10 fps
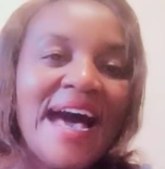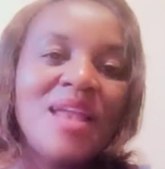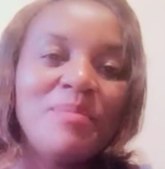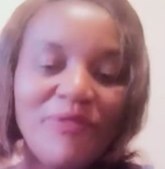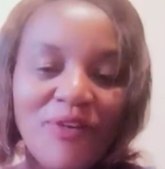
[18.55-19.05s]

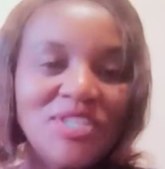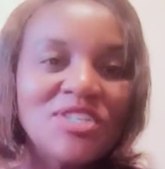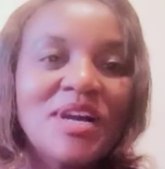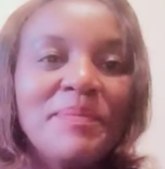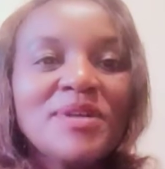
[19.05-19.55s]
And before we
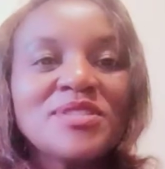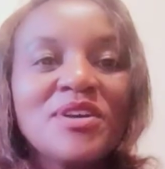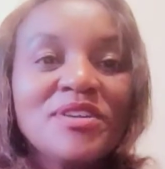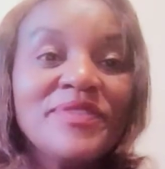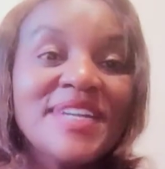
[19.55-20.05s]
talk about
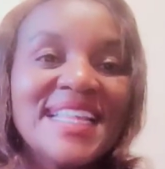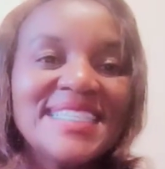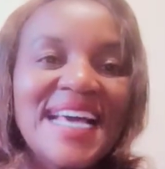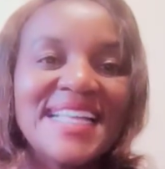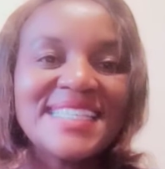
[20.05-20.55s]
God of another
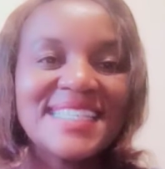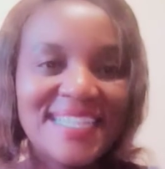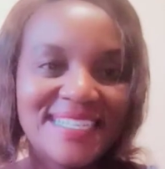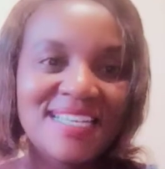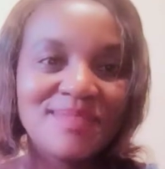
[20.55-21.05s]
chance,
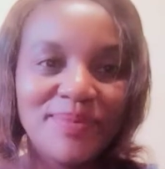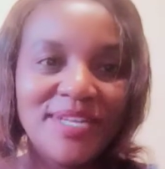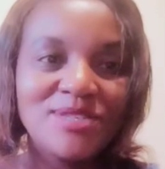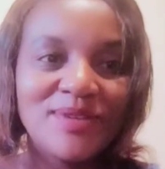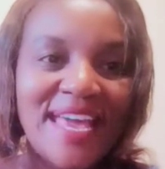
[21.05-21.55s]
let us
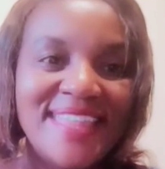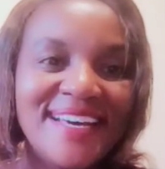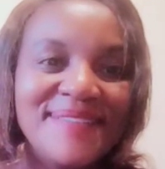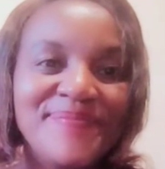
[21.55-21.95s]
pray together.